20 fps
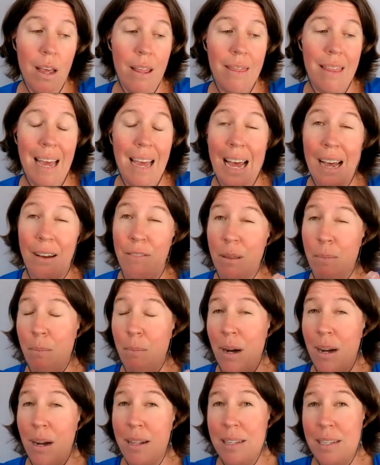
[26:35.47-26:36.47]
they have the
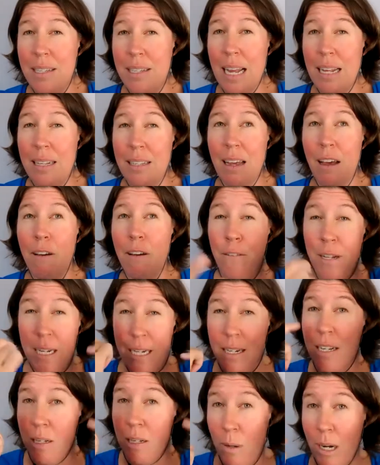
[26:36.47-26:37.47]
mindset, a
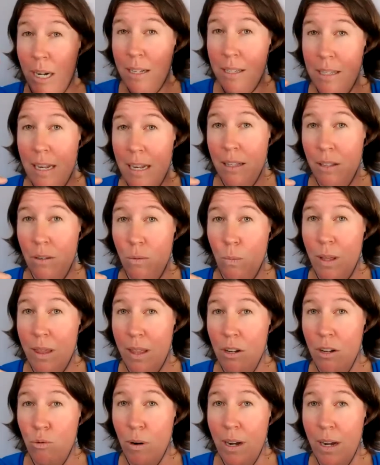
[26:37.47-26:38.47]
fitness mindset when
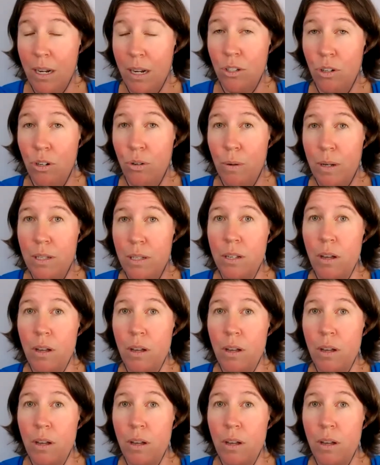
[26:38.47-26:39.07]
they're trying to do it.